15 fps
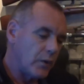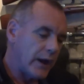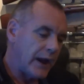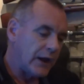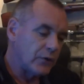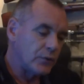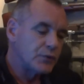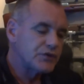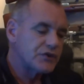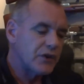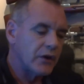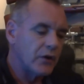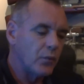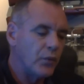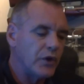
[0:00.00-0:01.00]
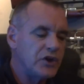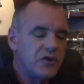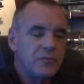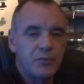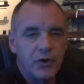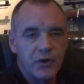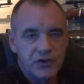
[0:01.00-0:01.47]
And also, when you
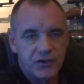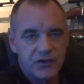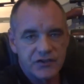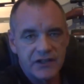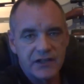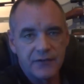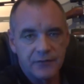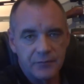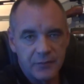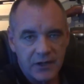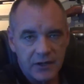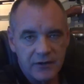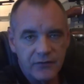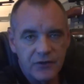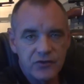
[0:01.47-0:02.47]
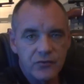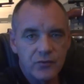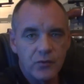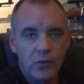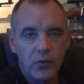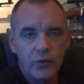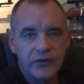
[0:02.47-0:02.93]
purchase either from an individual
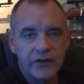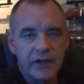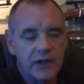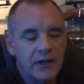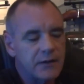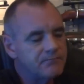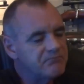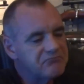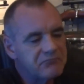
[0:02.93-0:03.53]
or a dealer,